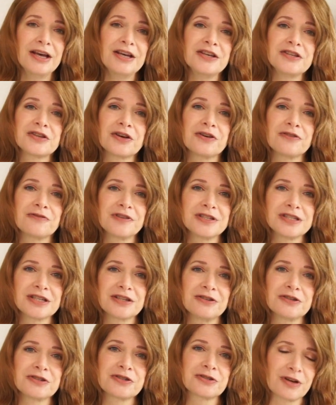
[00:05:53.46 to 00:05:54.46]
So
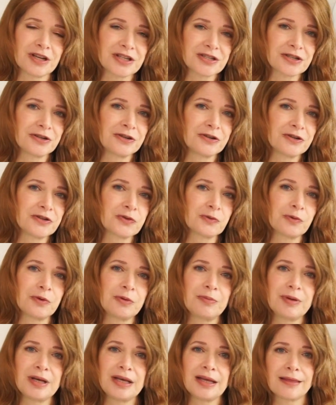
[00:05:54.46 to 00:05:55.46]
physical stressors
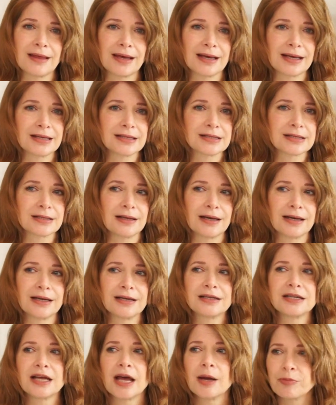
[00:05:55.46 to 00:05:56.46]
would be things
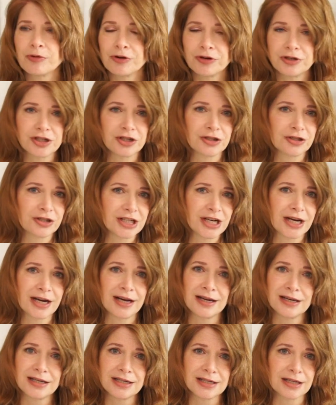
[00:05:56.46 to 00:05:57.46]
like temperature
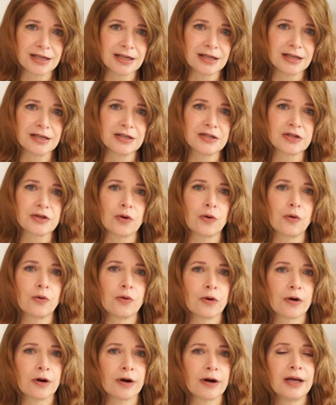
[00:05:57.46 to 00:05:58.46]
changes
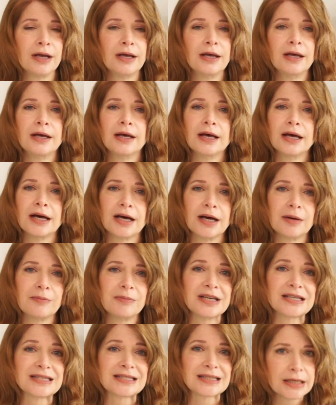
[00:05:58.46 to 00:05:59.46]
or
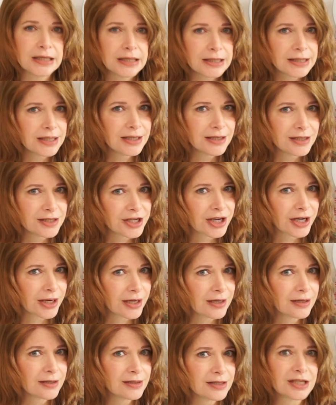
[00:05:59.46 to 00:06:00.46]
acidity
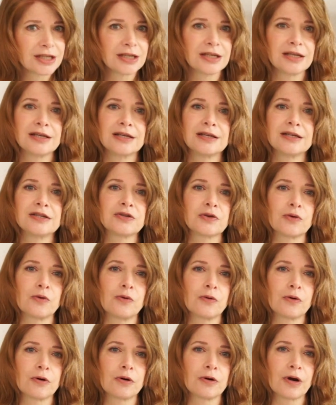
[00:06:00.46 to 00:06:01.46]
changes
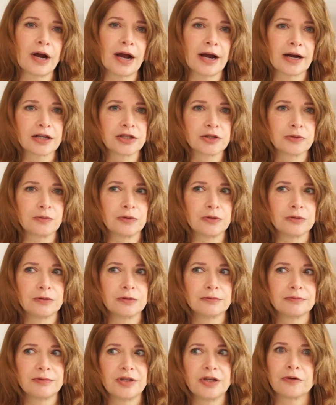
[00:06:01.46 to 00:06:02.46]
or
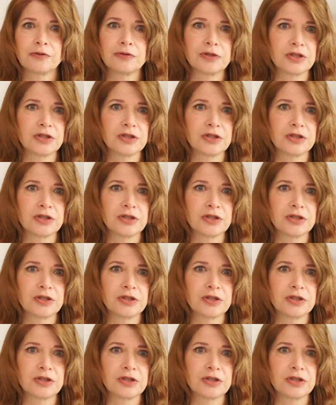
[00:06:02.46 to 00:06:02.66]
actual, you know,